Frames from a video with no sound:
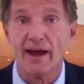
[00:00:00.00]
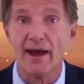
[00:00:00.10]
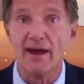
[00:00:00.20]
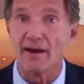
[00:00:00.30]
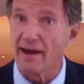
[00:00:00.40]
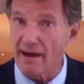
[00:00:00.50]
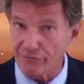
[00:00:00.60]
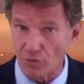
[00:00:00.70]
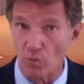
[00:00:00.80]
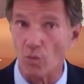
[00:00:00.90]
And I
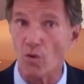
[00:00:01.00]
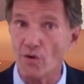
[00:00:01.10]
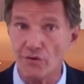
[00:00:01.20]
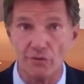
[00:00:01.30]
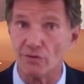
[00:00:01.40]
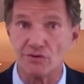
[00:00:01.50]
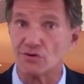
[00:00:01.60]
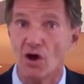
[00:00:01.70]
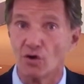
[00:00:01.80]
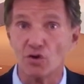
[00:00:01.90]
have to warn you,
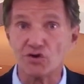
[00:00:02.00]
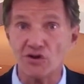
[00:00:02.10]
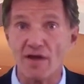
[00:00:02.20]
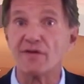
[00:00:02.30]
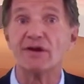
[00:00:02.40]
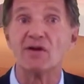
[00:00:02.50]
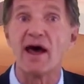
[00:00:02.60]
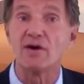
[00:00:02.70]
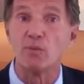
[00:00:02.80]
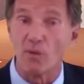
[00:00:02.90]
this looks nothing
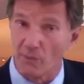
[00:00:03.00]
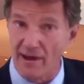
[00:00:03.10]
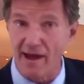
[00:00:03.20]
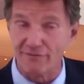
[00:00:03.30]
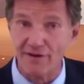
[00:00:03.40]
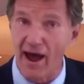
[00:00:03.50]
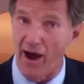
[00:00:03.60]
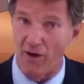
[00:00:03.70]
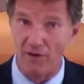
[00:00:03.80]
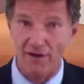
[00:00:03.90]
like what we have
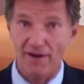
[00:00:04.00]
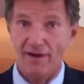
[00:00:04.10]
now.